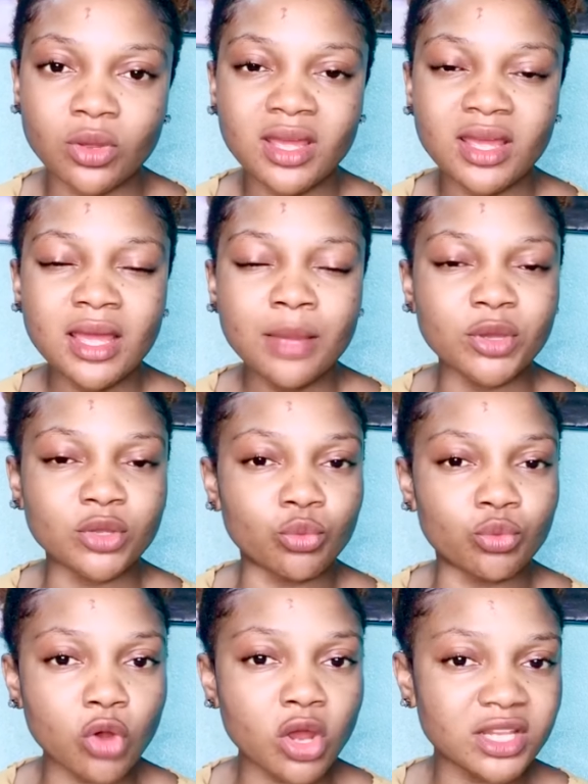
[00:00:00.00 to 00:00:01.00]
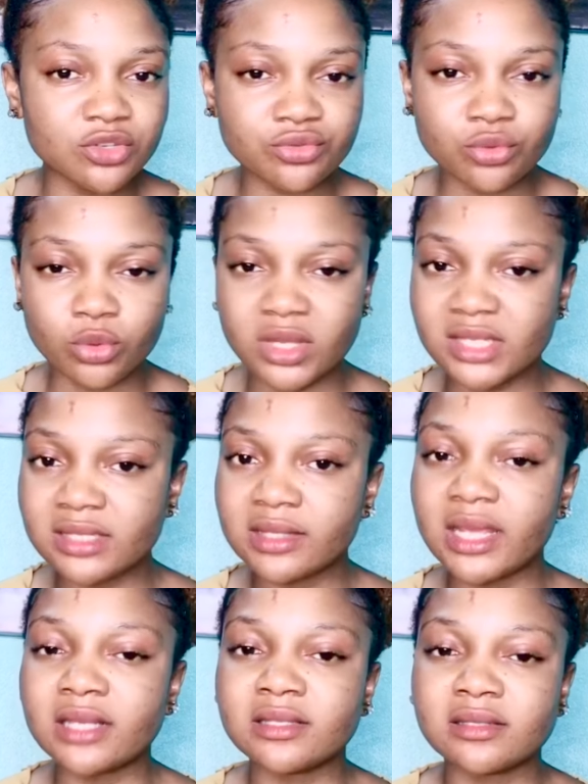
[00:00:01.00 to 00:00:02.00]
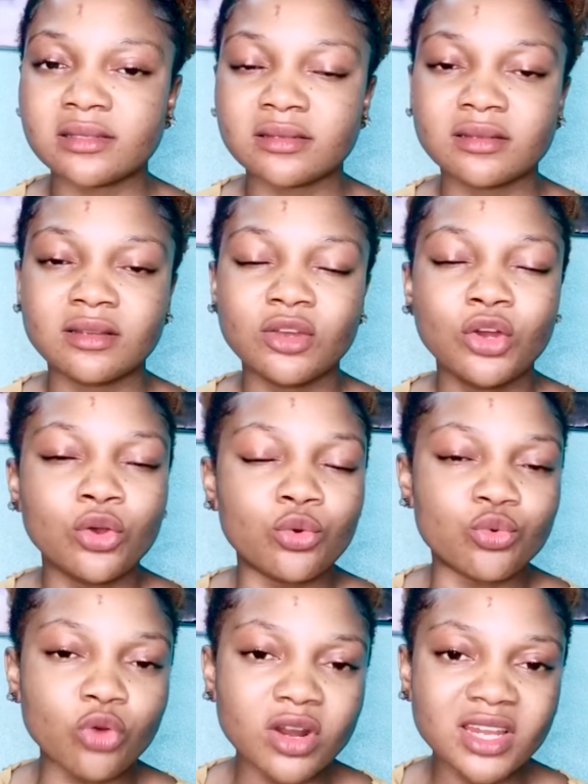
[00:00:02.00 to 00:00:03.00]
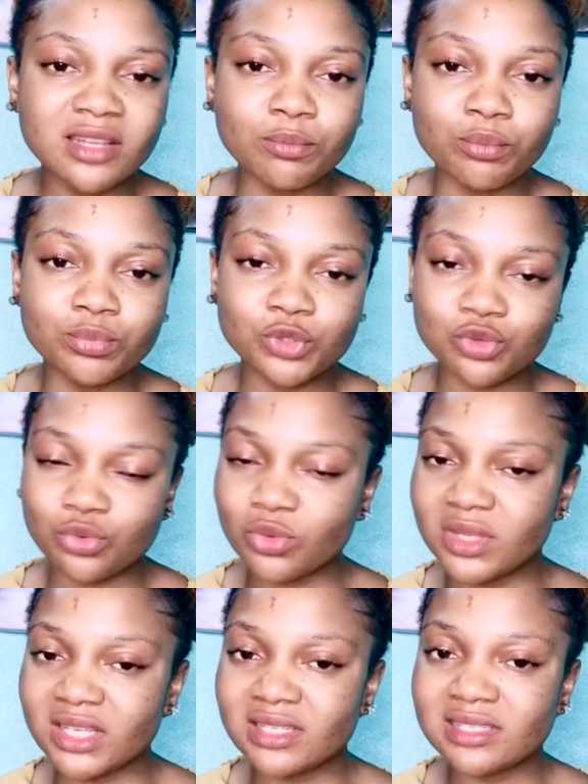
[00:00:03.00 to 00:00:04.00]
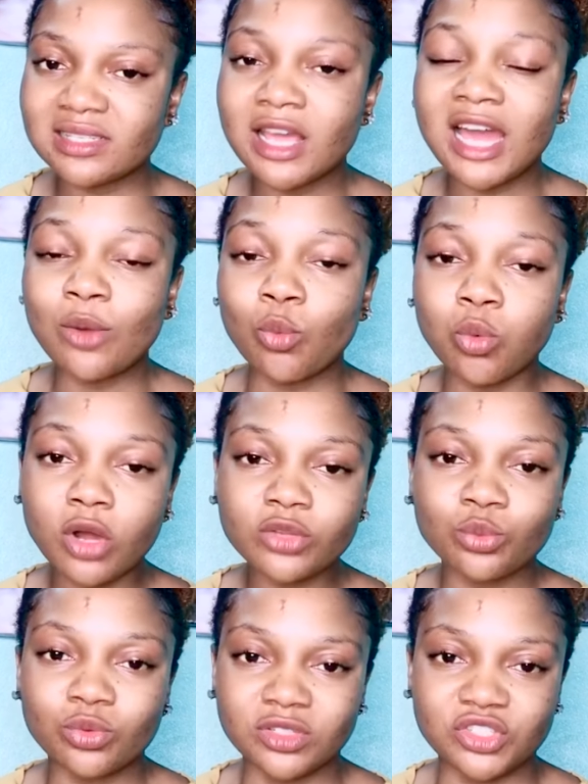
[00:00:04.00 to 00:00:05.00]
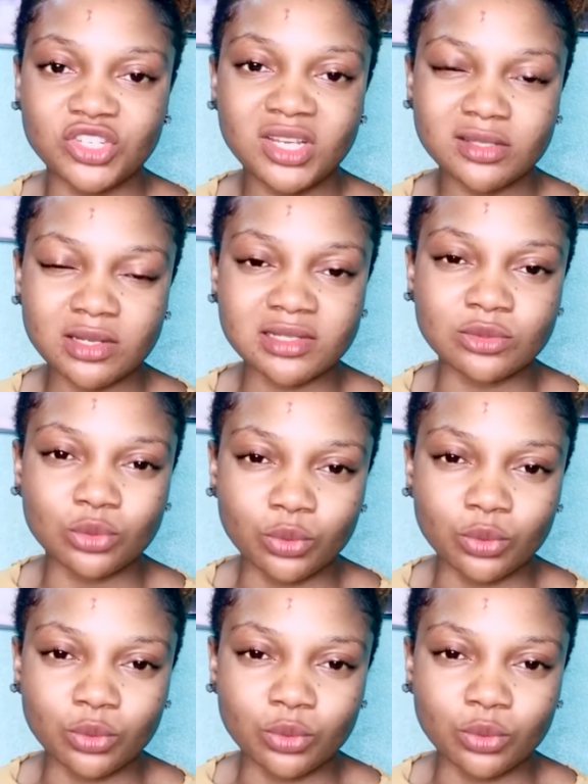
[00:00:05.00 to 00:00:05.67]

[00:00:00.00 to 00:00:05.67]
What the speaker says: but run it through this test. Run it through this. What will Jesus do?